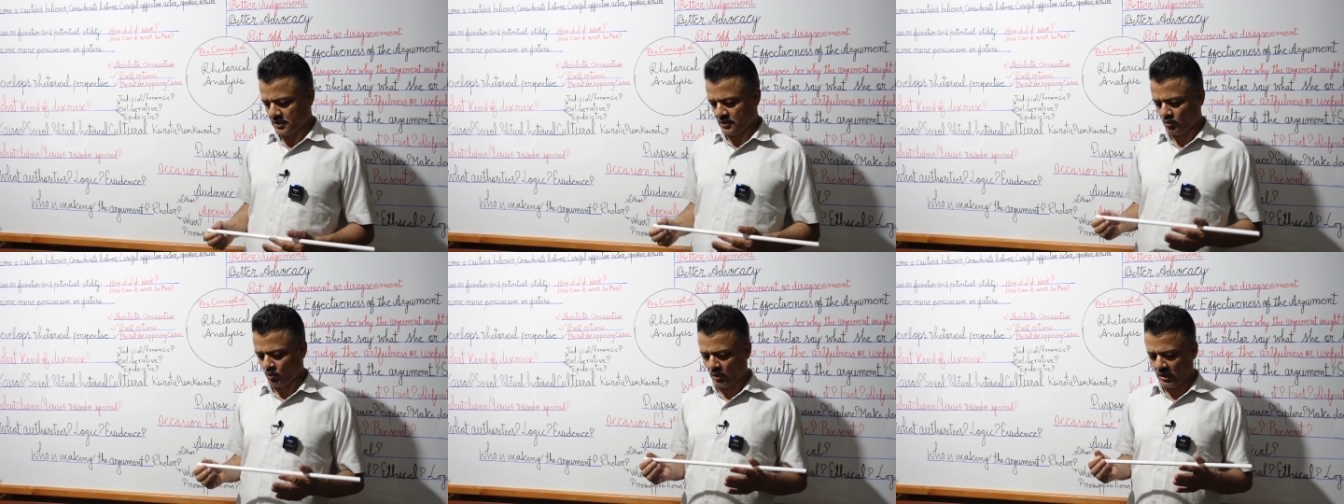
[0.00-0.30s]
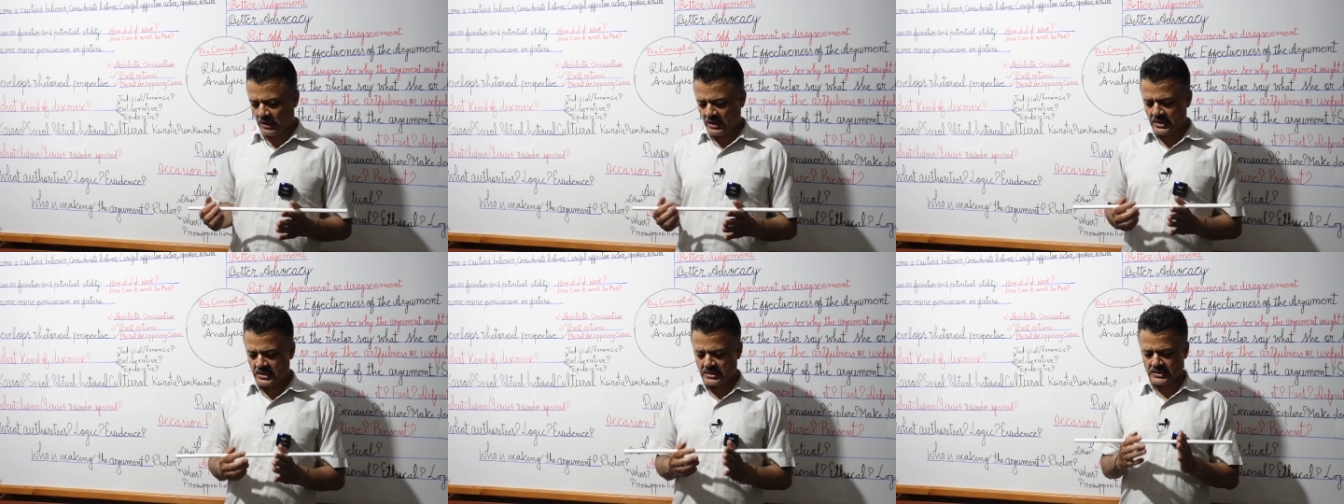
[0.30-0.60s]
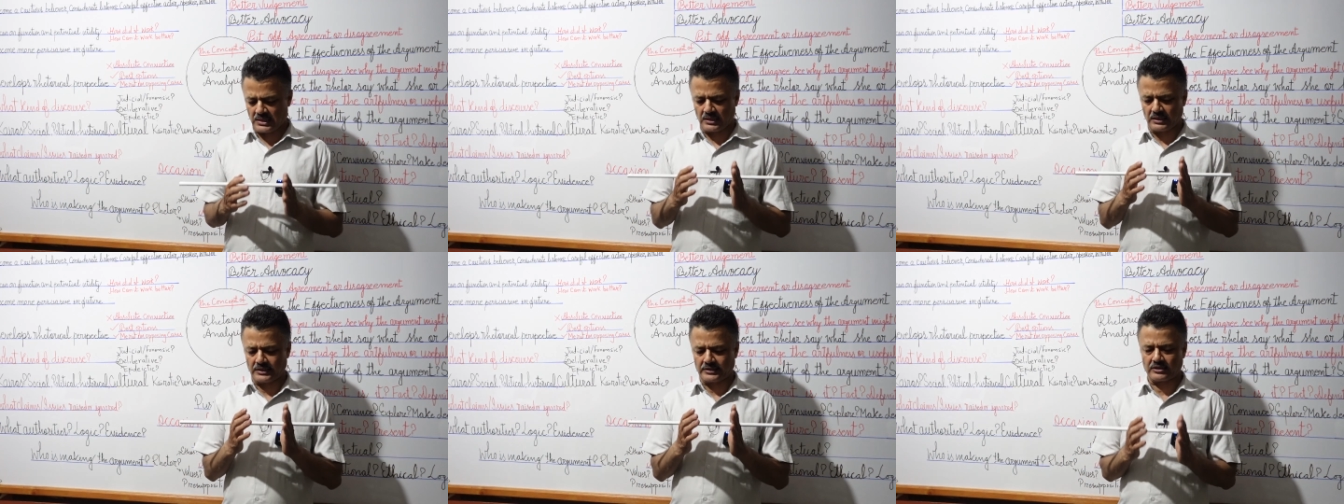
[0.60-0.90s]
What is
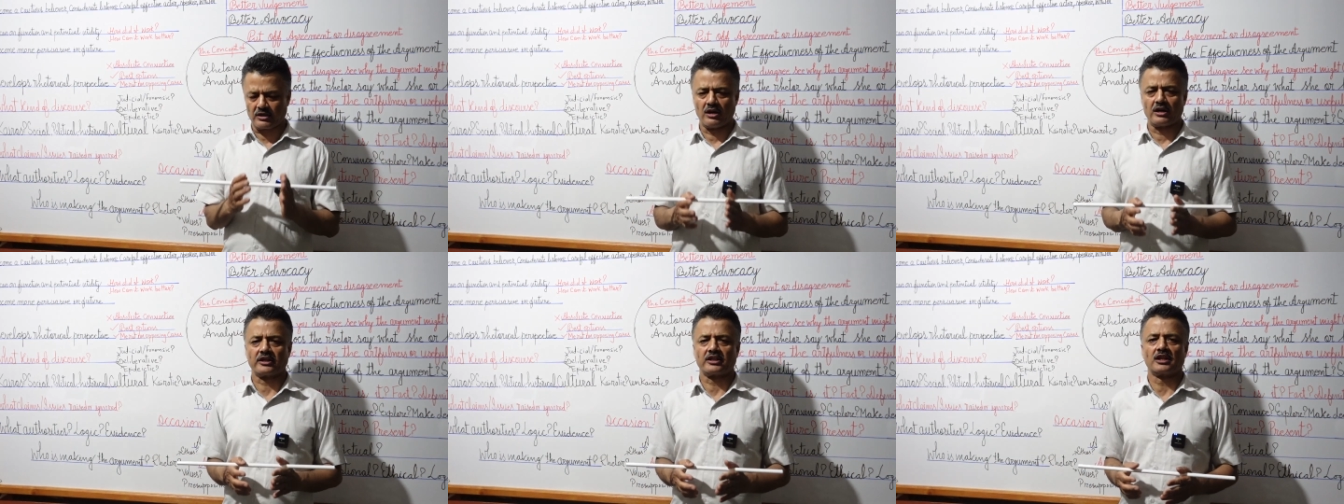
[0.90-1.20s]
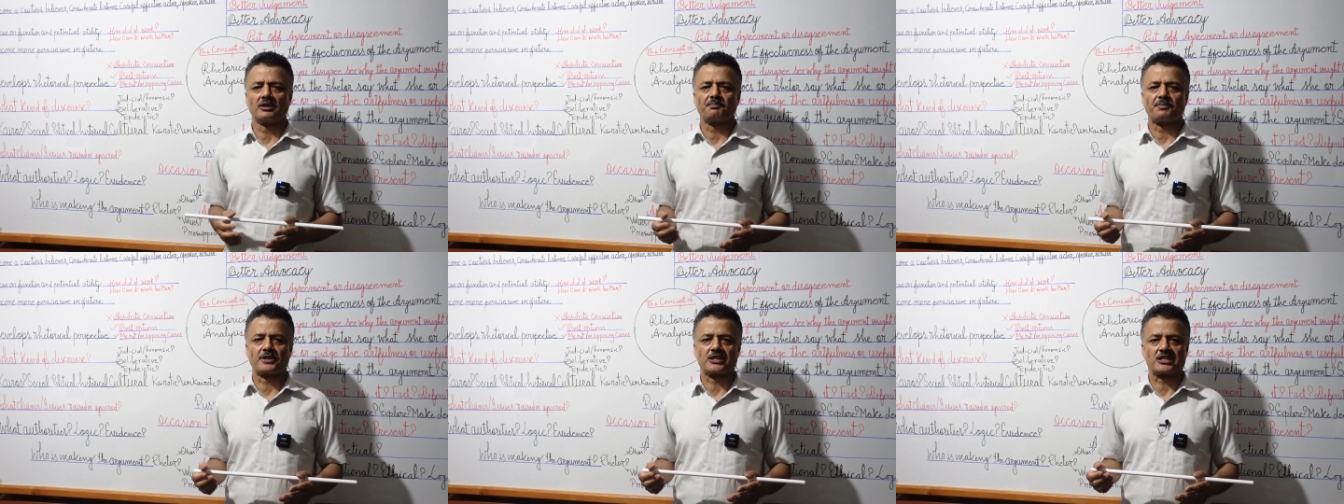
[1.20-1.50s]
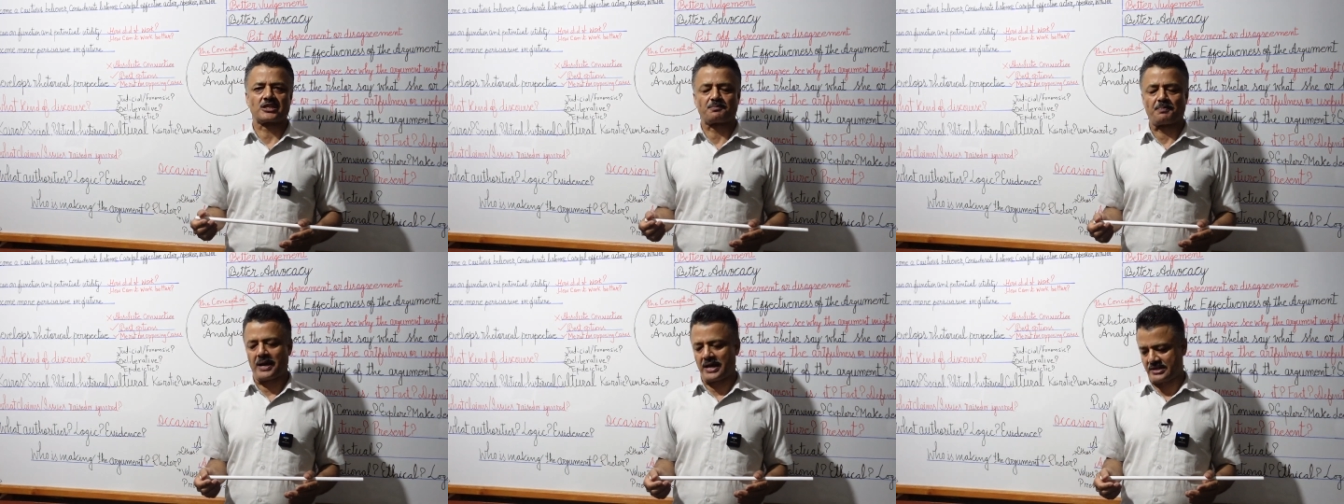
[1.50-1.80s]
a rhetorical
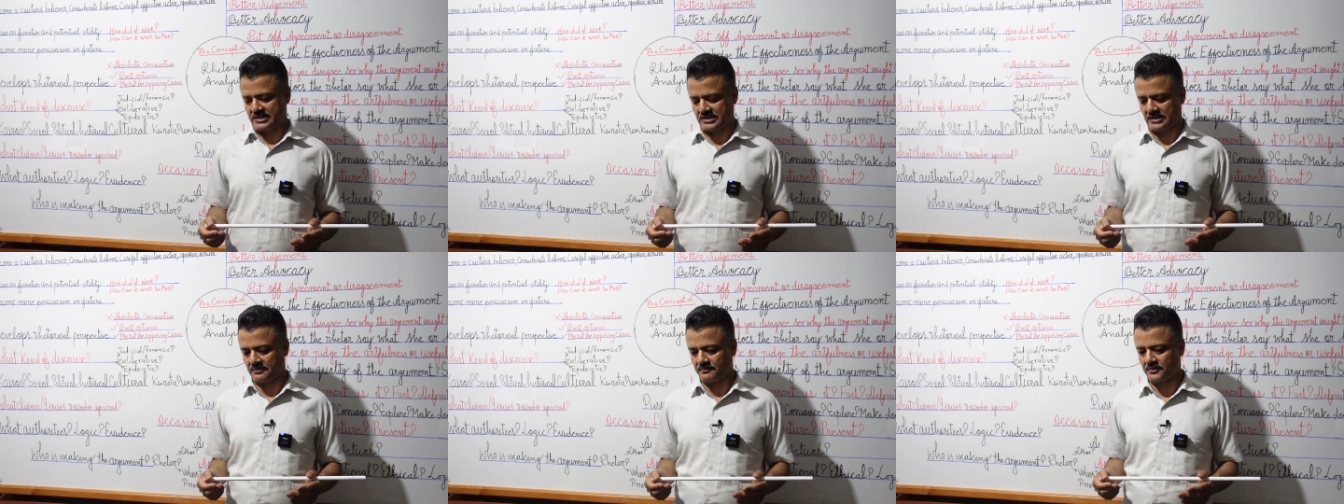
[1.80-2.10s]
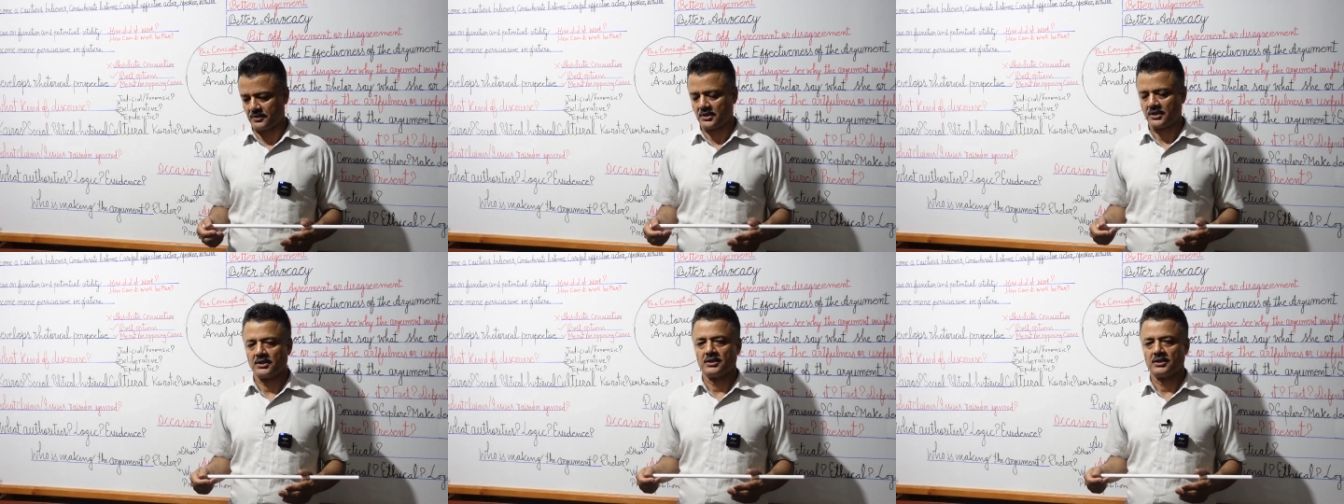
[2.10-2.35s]
perspective?